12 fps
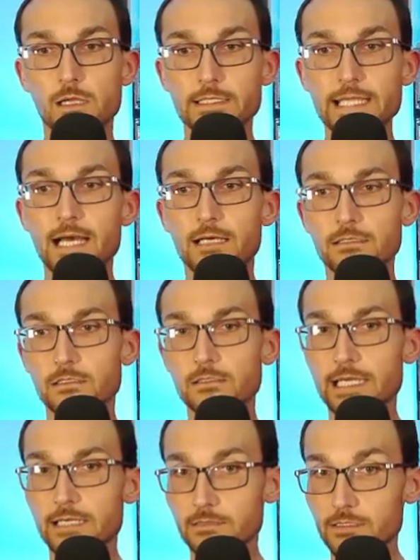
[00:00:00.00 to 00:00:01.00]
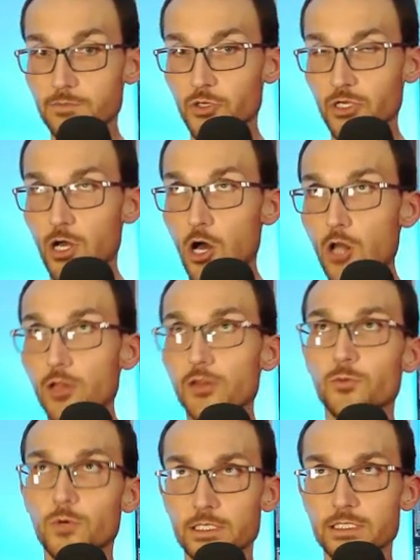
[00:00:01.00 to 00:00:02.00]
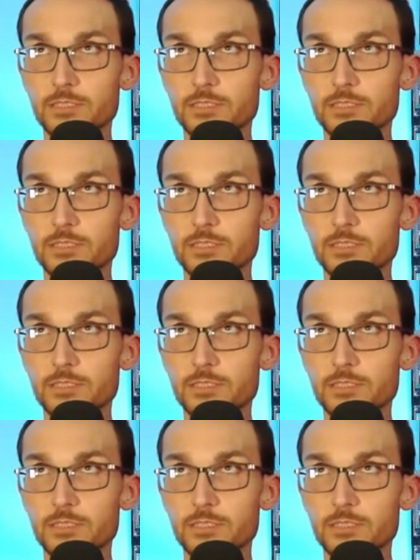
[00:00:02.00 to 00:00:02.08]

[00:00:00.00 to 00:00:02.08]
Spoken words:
Yeah, okay, you put all the work,